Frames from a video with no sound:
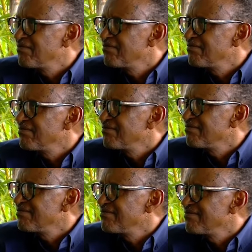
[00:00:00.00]

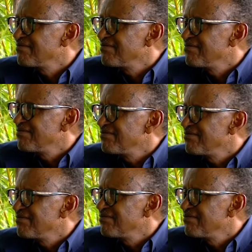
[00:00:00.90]
[no speech]